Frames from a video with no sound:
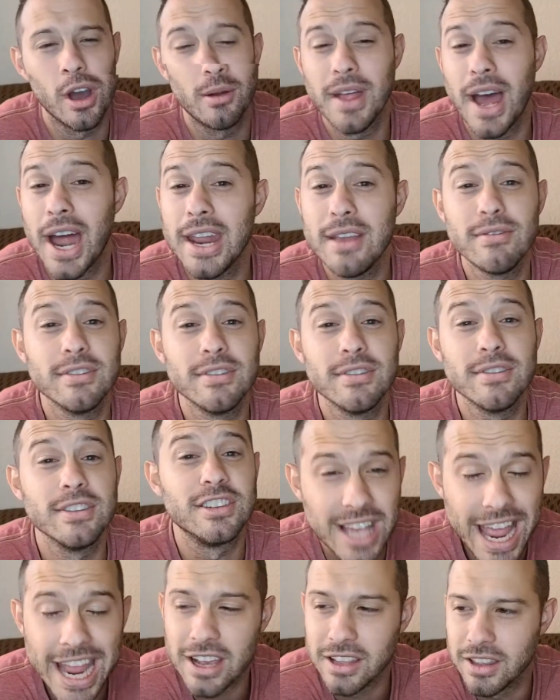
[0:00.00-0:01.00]
I'm not even
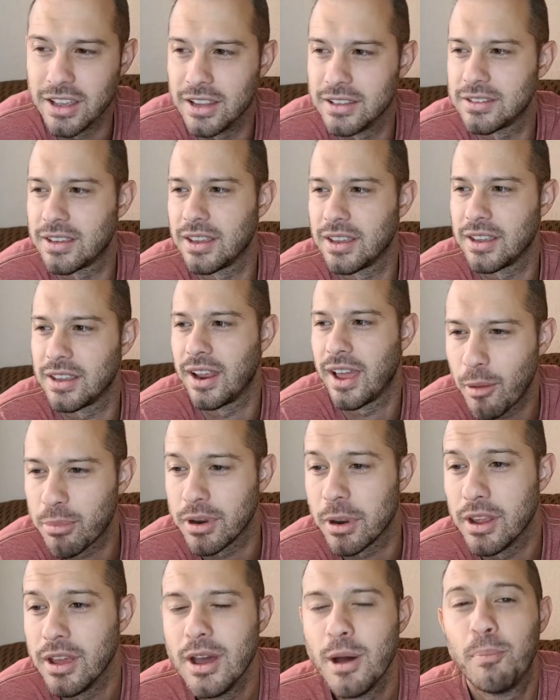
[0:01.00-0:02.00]
saying that it's going to
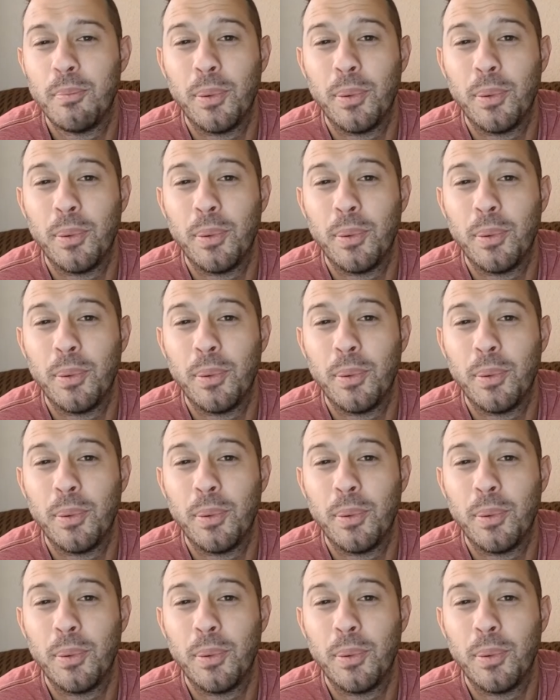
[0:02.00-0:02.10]
happen.